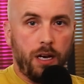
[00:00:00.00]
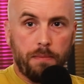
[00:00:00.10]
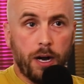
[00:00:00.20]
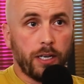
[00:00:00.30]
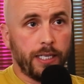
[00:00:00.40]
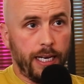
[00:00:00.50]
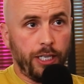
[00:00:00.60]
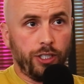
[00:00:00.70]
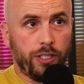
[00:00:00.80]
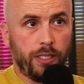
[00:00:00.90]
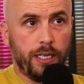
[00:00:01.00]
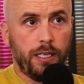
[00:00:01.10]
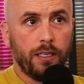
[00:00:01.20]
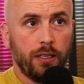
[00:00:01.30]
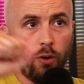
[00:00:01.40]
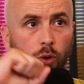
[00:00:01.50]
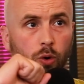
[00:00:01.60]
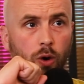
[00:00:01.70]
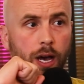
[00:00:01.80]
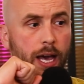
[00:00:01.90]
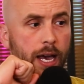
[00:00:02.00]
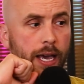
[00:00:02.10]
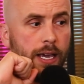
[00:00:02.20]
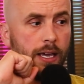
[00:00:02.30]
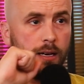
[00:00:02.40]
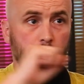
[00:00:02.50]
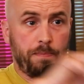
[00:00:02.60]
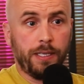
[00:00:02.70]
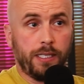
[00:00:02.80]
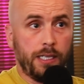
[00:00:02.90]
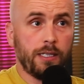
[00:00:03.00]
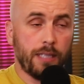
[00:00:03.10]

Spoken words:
A marketing agency or a business,